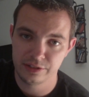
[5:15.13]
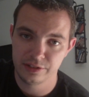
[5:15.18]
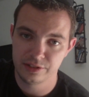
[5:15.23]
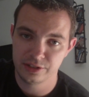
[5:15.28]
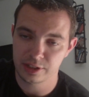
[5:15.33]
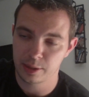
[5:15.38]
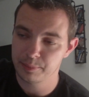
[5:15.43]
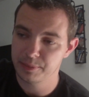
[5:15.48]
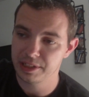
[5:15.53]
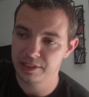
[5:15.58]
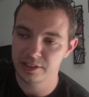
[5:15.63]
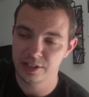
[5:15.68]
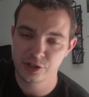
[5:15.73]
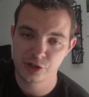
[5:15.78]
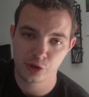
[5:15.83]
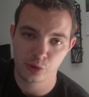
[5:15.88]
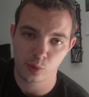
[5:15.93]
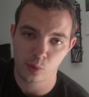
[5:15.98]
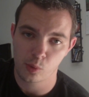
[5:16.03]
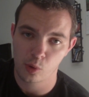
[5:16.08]
something
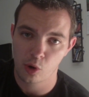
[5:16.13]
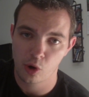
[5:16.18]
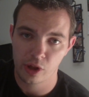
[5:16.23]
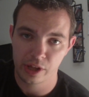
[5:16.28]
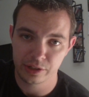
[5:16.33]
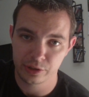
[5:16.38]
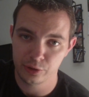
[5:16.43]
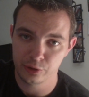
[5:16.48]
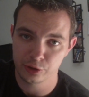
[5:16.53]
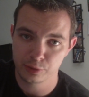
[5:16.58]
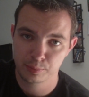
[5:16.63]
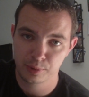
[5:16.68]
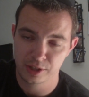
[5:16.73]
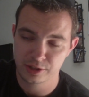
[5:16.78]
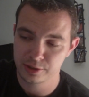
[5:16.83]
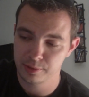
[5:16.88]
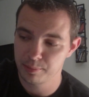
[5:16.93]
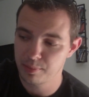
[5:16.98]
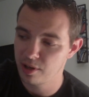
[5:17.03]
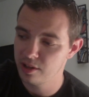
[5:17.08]
digital, where all I do is
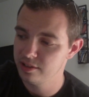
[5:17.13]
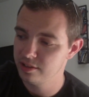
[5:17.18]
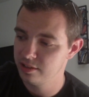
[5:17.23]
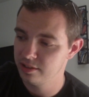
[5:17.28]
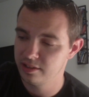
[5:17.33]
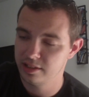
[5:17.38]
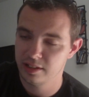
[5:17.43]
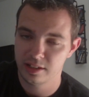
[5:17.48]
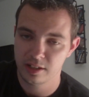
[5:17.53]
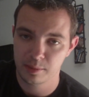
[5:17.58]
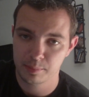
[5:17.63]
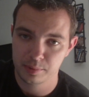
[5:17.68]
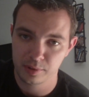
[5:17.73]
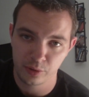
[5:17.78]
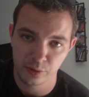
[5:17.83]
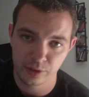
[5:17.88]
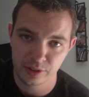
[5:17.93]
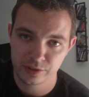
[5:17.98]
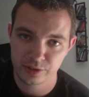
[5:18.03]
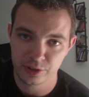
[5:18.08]
press a button and then
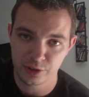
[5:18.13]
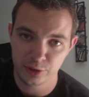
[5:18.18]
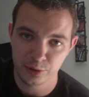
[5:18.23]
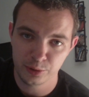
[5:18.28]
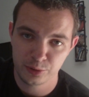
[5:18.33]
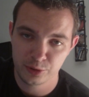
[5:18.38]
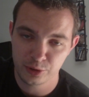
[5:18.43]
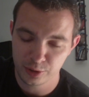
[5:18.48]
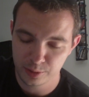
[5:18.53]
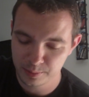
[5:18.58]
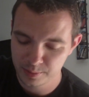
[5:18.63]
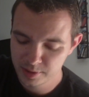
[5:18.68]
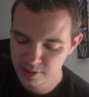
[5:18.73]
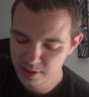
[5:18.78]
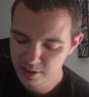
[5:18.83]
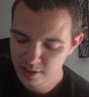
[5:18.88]
upload it to YouTube.